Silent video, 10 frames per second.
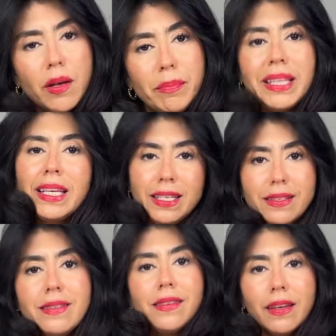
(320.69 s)

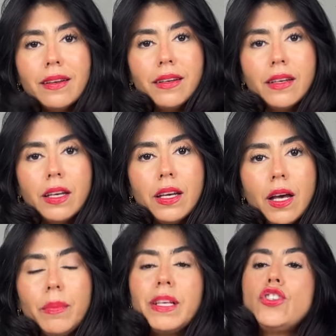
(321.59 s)
Please.
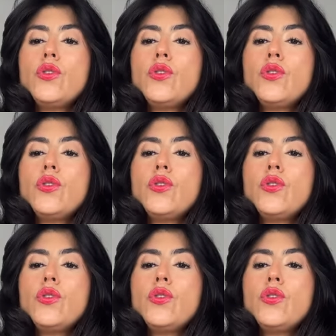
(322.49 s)
Please,